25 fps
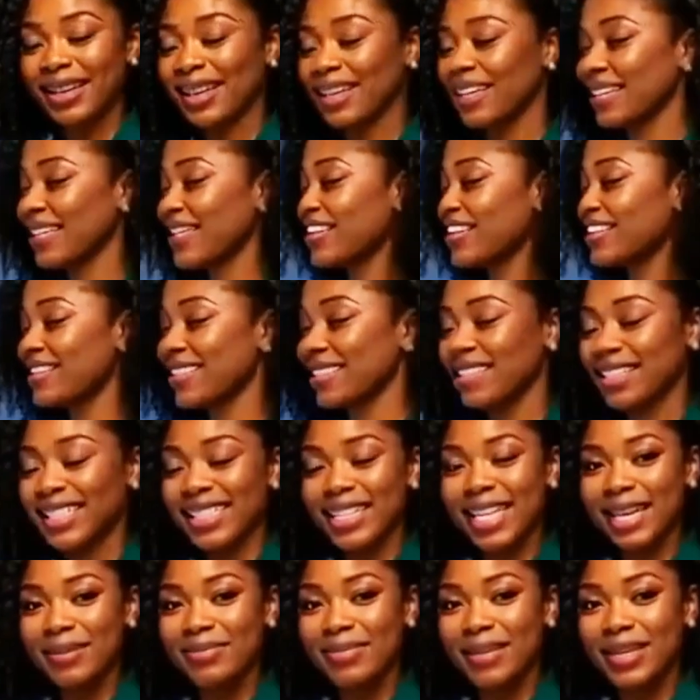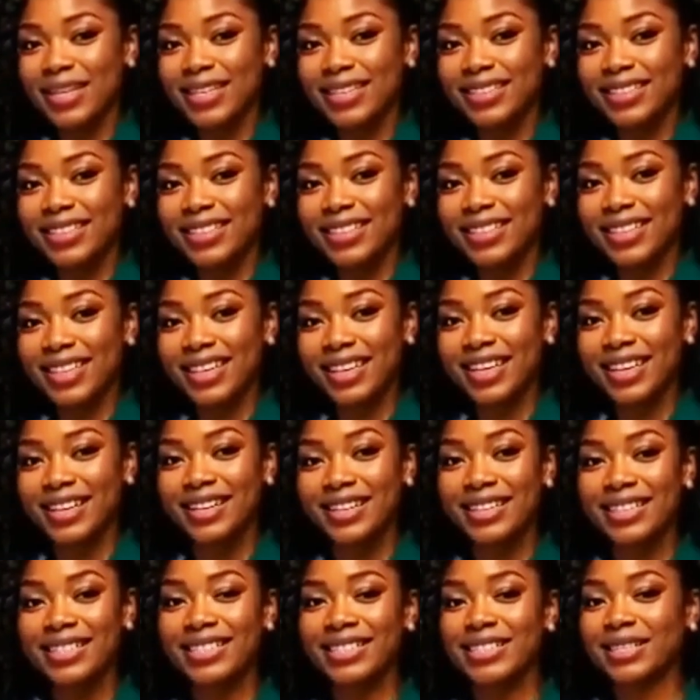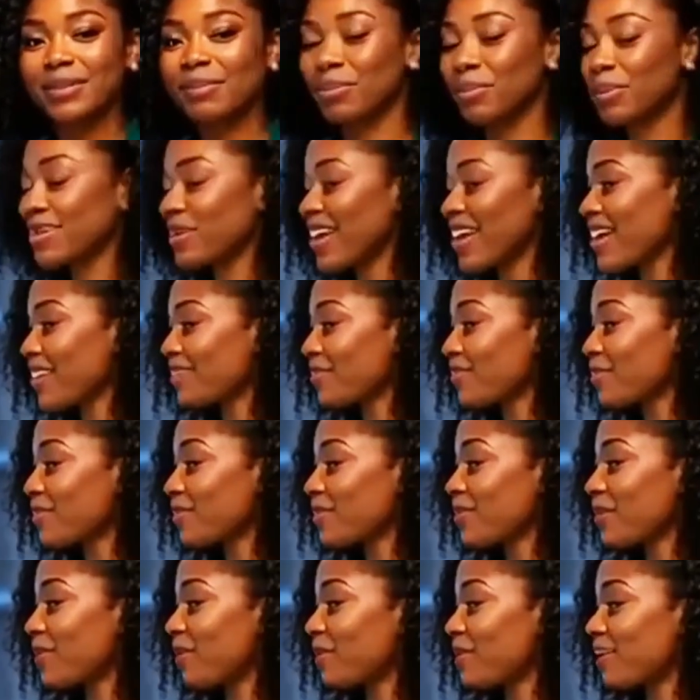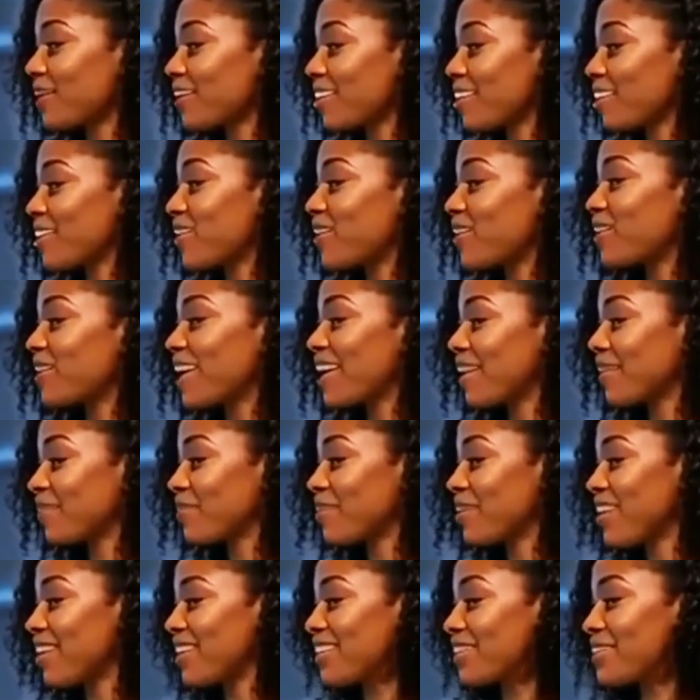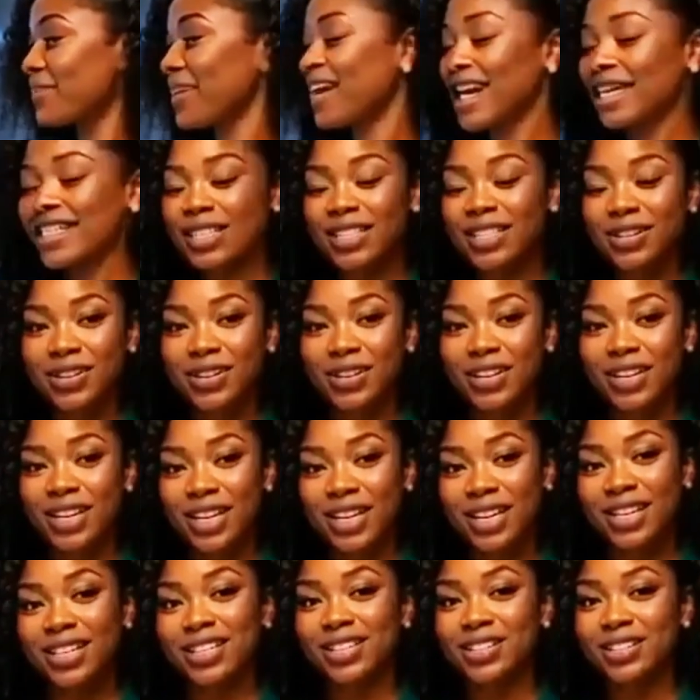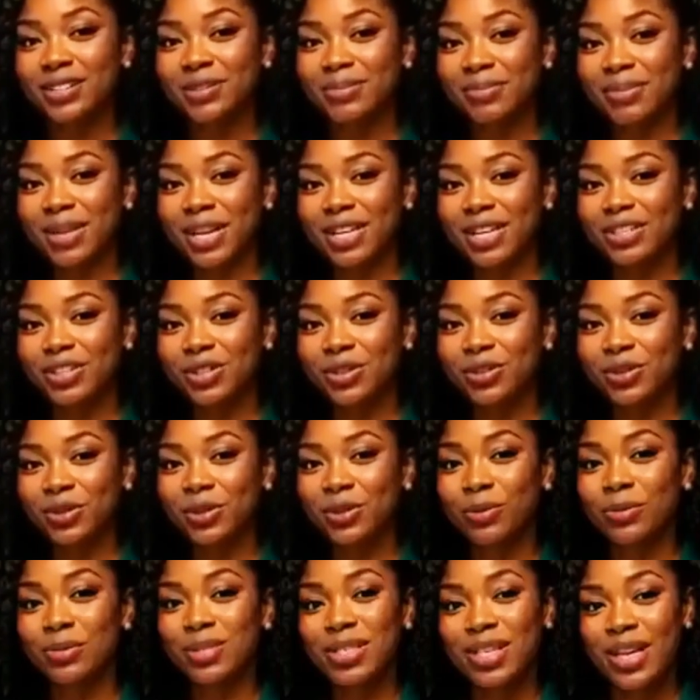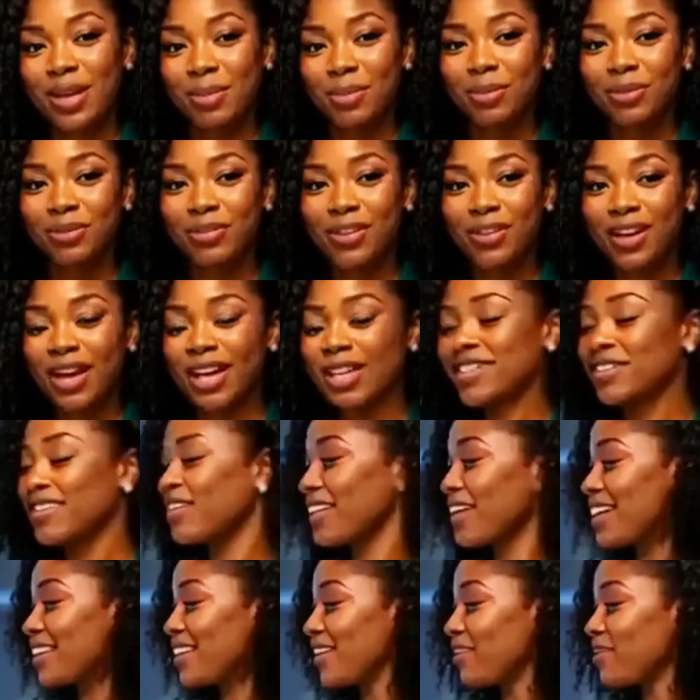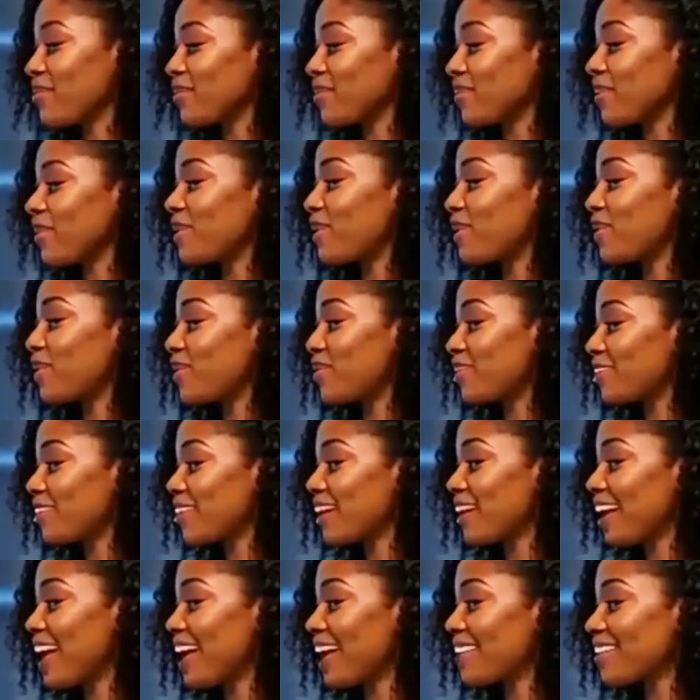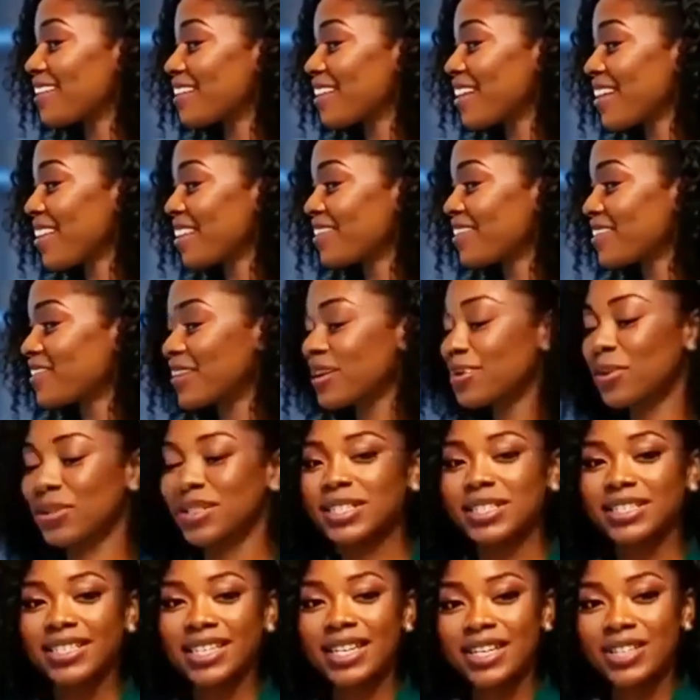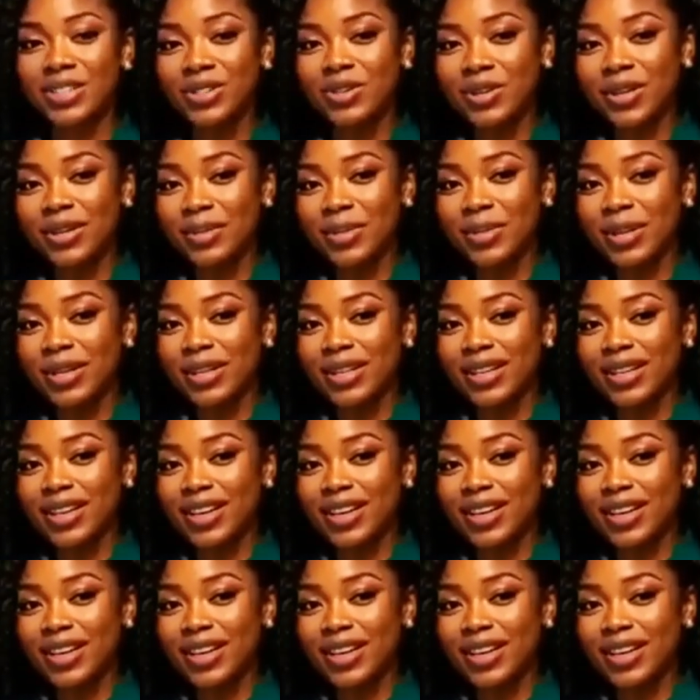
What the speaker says: In less than 10 minutes, this simple laboratory procedure separates bacteria into two major groups and provides valuable clues that guide diagnosis and treatment.